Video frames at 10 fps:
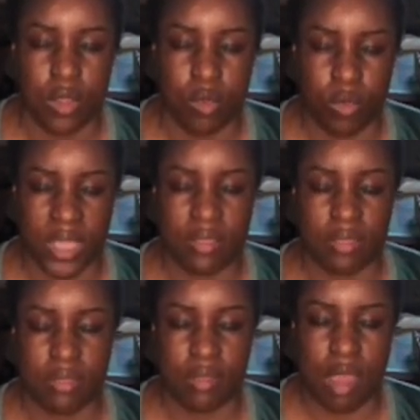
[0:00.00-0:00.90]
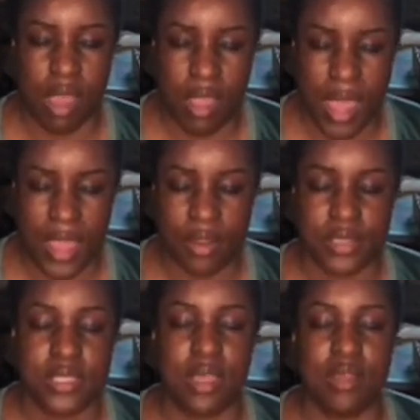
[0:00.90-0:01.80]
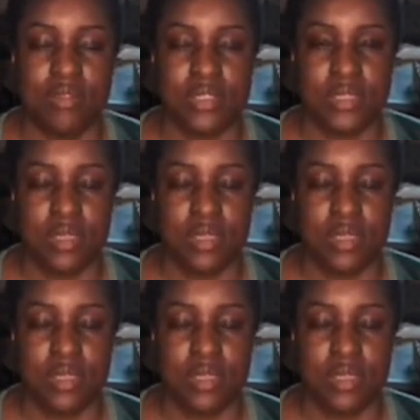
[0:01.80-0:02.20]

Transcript: with our higher selves.